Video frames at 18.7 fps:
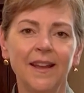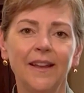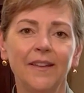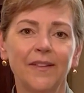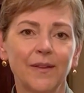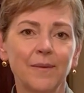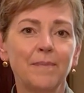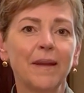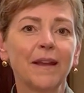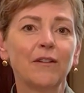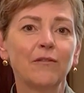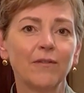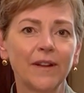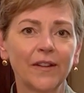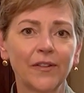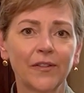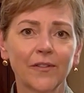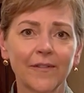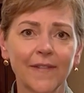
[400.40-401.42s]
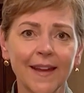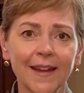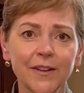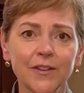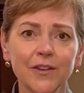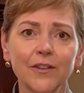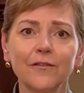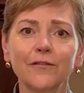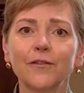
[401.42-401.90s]
is a big risk
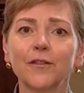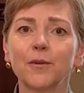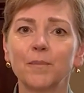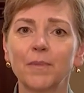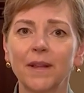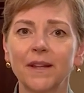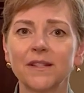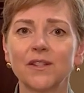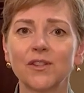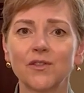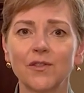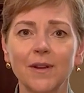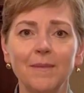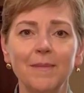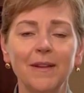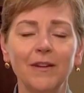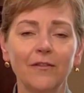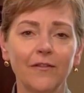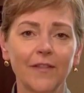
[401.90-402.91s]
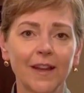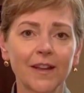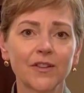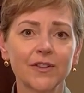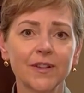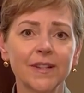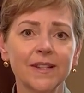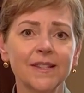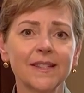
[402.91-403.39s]
factor for bloodstream
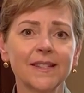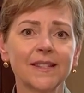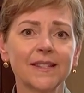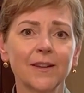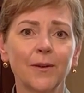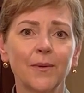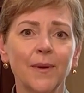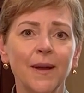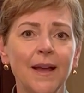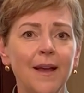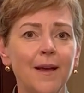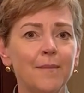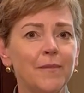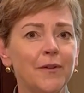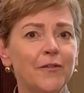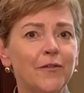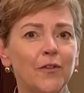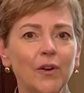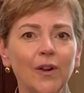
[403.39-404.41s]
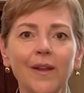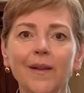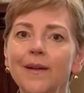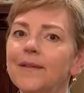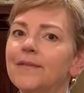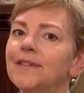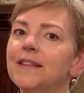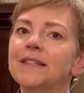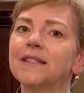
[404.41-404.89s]
infections. So before you
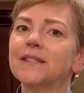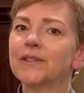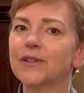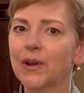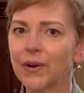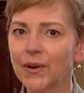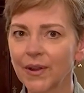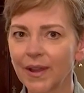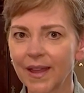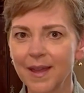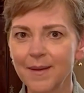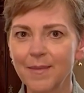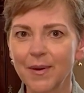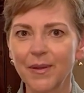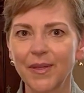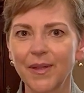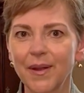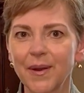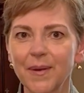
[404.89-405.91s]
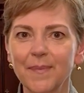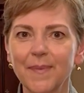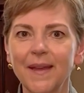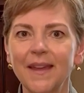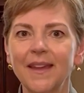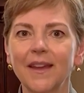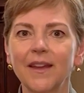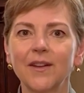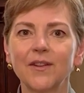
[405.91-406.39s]
even start
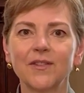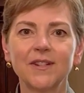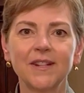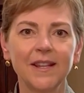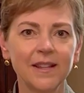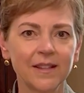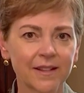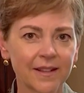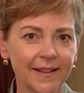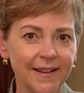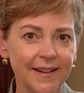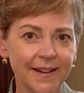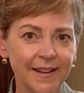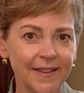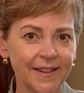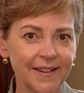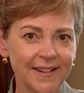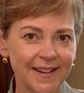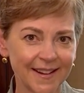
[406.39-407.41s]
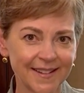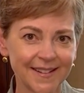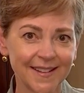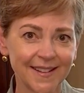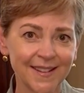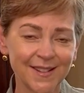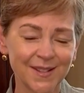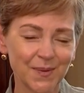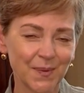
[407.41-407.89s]
chemotherapy, get your teeth cleaned at the
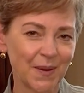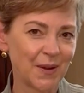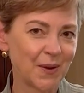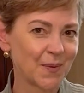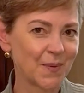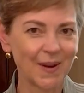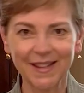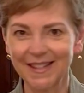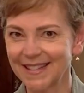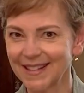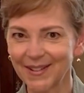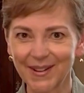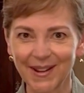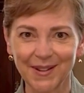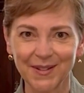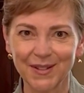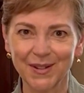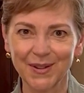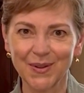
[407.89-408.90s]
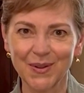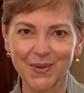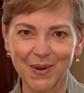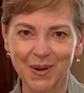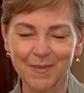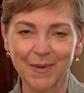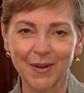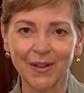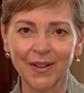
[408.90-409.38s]
dentist when your white cell counts are
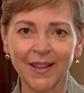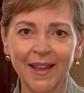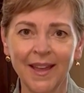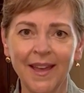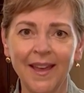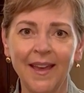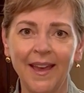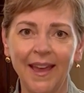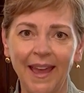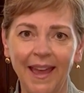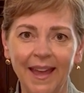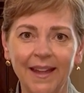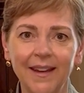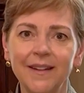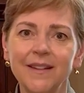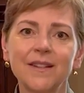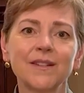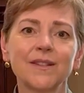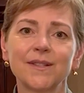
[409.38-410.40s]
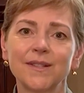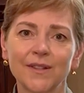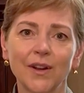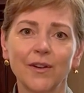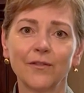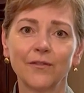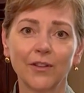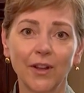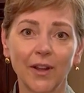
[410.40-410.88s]
normal and
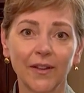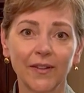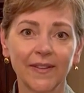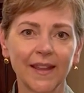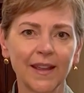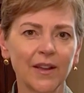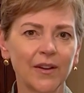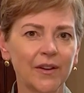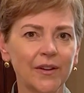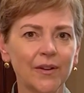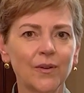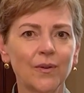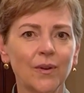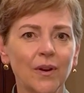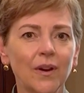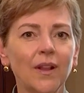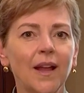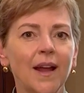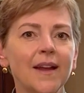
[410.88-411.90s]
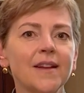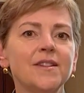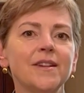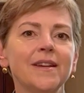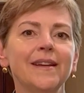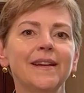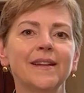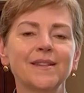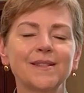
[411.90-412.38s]
start flossing. Good oral
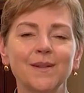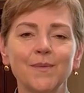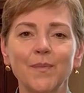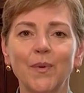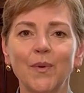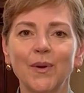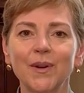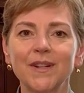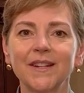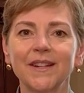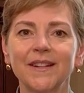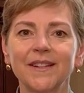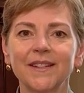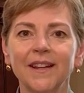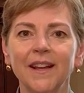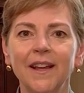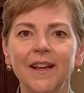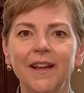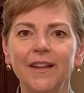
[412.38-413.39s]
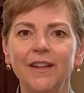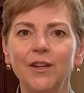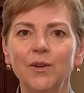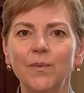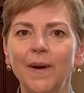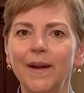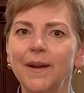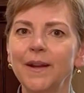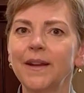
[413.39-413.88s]
hygiene is important. You'll
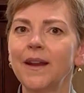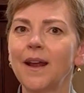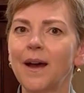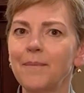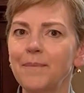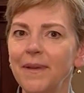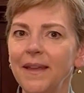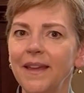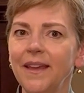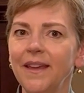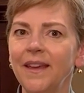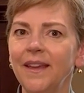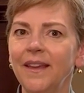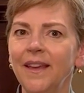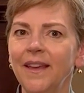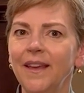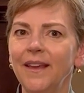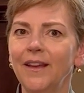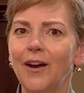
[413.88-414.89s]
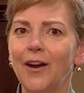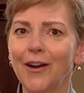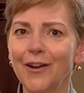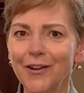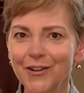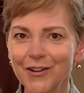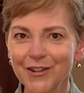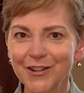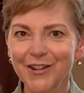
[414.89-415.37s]
want to not be
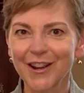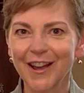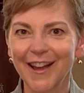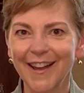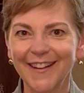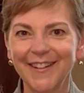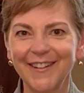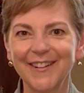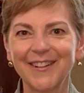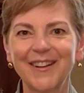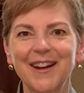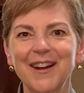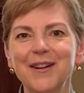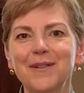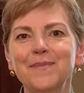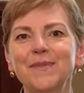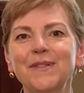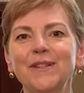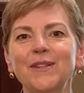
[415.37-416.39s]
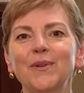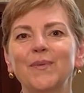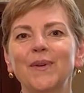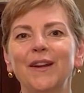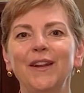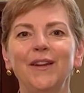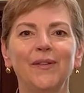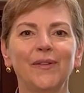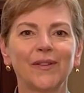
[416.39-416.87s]
harsh on your gums. You'll
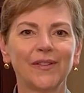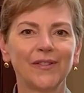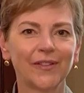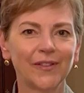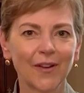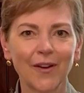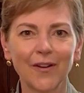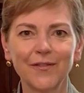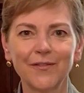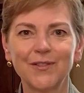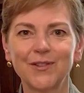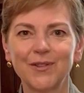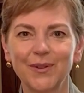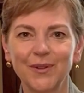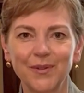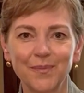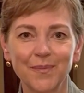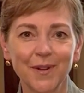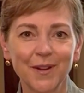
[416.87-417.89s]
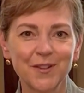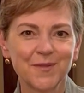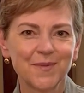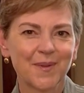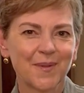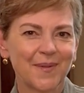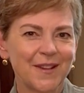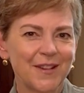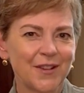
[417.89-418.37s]
want to use a soft toothbrush,
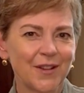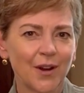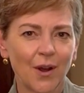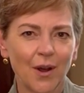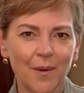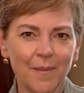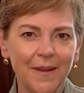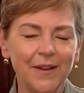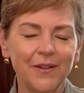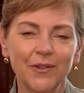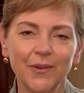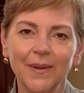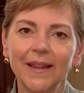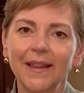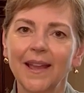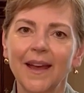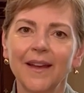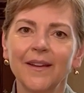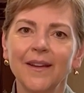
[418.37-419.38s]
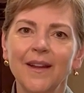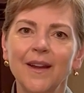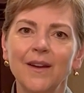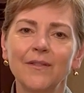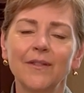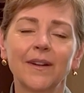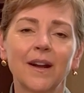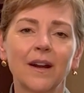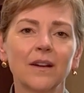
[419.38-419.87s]
but we should all be doing that
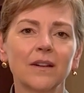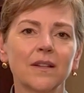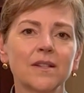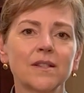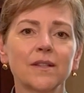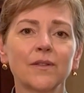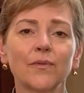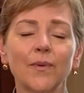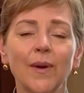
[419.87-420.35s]
regardless of